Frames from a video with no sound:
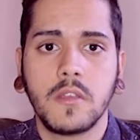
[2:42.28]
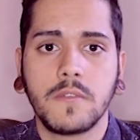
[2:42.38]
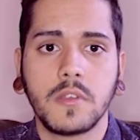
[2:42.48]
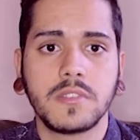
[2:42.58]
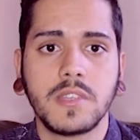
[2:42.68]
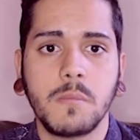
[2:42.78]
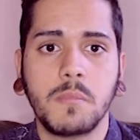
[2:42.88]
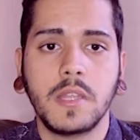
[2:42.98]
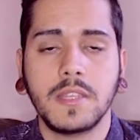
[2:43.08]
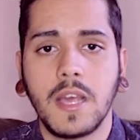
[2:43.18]
For
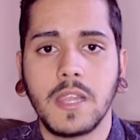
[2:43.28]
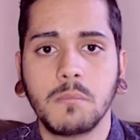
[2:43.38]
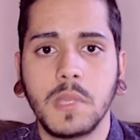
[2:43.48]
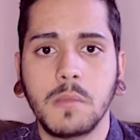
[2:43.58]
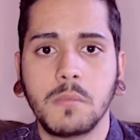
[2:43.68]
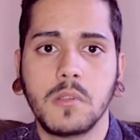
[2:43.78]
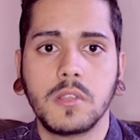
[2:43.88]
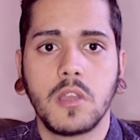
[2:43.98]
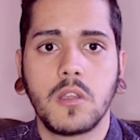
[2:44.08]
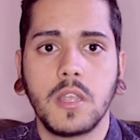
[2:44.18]
example, Italian people,
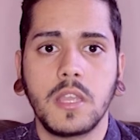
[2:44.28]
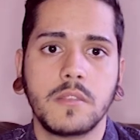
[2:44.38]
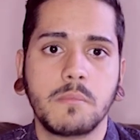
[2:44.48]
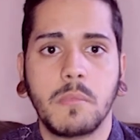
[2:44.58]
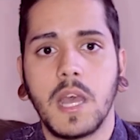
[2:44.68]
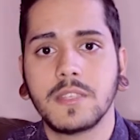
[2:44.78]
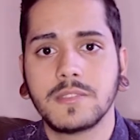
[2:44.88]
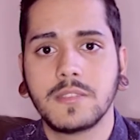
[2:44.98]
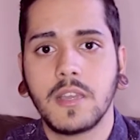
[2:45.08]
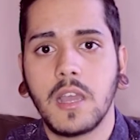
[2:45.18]
they are eat
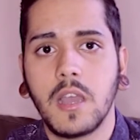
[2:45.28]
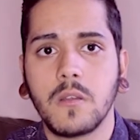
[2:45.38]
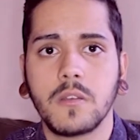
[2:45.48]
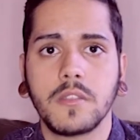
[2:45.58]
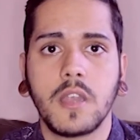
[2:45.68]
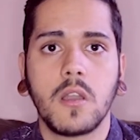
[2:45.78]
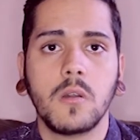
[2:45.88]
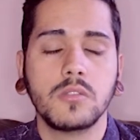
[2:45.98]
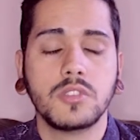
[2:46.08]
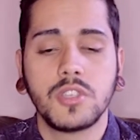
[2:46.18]
pasta, or they are
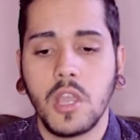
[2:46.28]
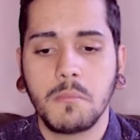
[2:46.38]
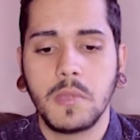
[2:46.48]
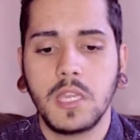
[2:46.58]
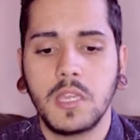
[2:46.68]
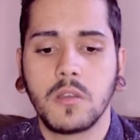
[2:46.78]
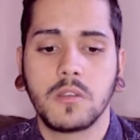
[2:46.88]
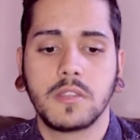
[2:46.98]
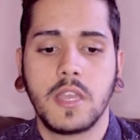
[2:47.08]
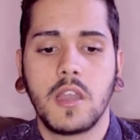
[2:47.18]
all chubby,
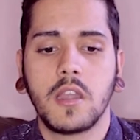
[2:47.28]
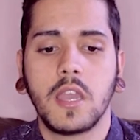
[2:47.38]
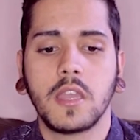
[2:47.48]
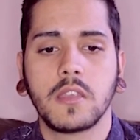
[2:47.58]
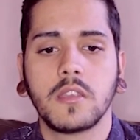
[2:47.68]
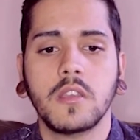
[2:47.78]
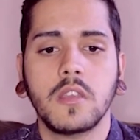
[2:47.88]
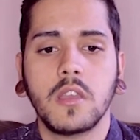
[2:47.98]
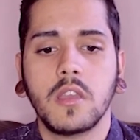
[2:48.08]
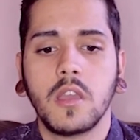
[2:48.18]
or they are like
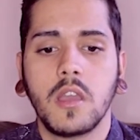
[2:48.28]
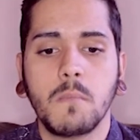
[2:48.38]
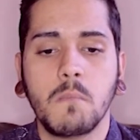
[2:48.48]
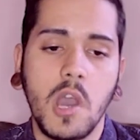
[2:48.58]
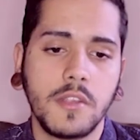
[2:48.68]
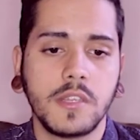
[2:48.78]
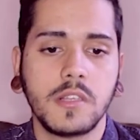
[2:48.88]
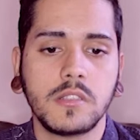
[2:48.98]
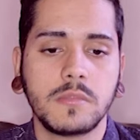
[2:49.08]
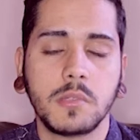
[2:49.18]

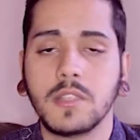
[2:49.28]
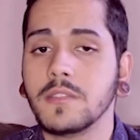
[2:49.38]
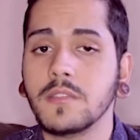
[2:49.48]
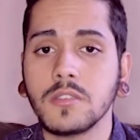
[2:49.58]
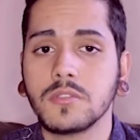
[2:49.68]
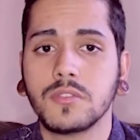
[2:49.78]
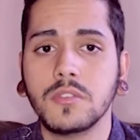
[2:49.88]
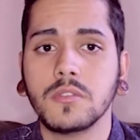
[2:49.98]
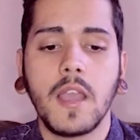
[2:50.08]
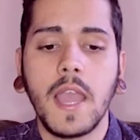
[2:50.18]
models, but it's not
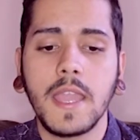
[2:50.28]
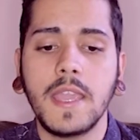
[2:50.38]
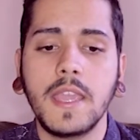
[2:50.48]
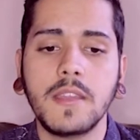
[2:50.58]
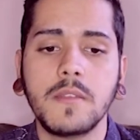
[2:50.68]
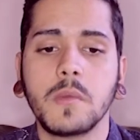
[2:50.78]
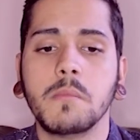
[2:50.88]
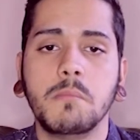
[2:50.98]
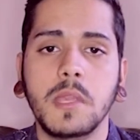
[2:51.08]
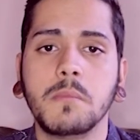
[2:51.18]
true. I hate
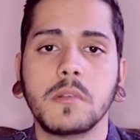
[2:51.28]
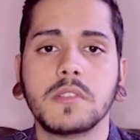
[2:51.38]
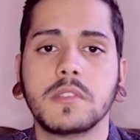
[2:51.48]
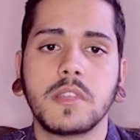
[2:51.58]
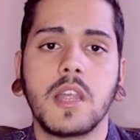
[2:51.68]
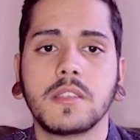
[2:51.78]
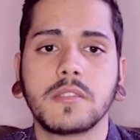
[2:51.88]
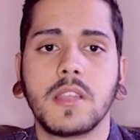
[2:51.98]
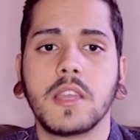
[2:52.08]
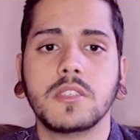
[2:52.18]
when people
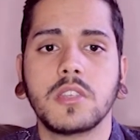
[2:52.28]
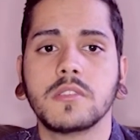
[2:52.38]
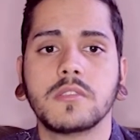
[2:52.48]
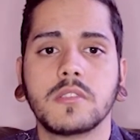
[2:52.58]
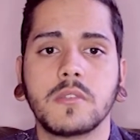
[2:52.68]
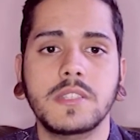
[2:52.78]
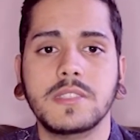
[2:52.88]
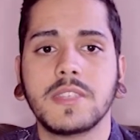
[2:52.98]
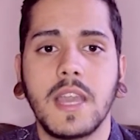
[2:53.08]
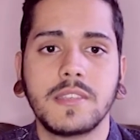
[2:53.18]
start like just
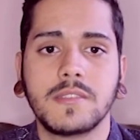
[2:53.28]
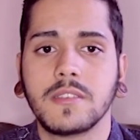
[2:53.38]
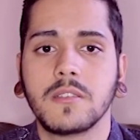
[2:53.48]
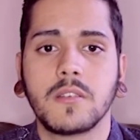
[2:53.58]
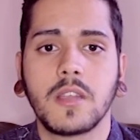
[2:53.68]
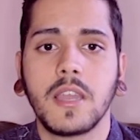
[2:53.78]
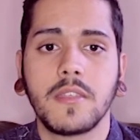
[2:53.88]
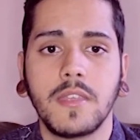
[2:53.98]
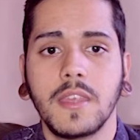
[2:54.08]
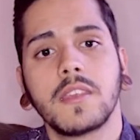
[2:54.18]
criticizing or
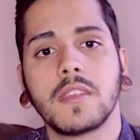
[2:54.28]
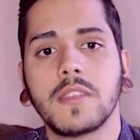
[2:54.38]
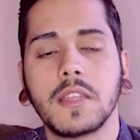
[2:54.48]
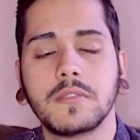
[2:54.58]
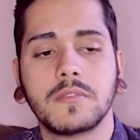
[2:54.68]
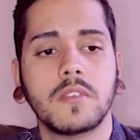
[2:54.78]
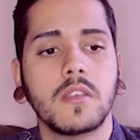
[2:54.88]
like thinking that